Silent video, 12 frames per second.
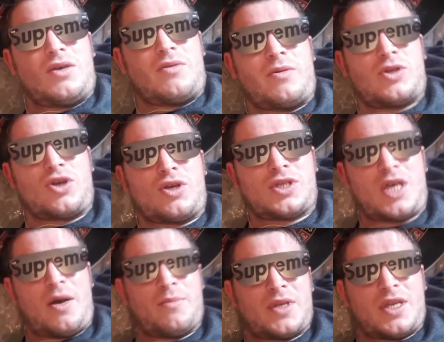If someone's
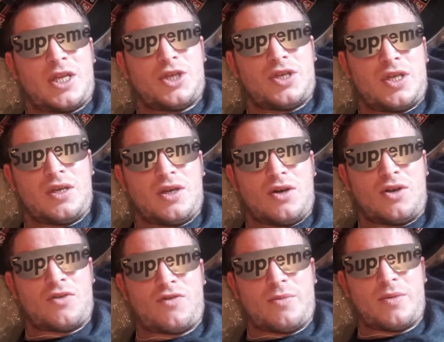having an injury, or
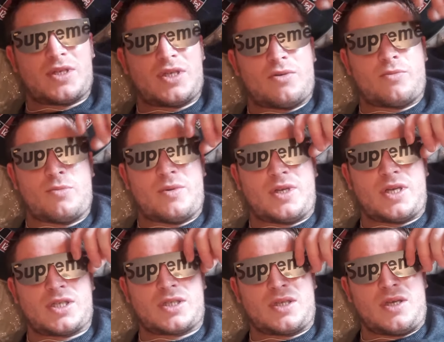I've hurt myself, broke my
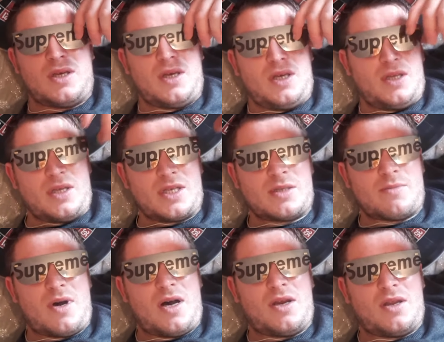wrist, doesn't
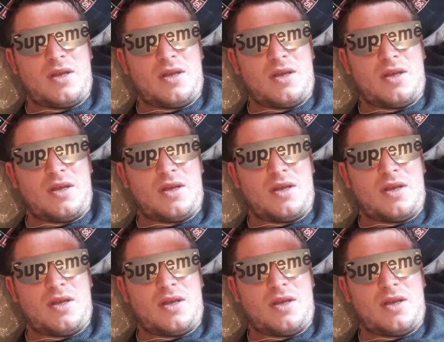matter.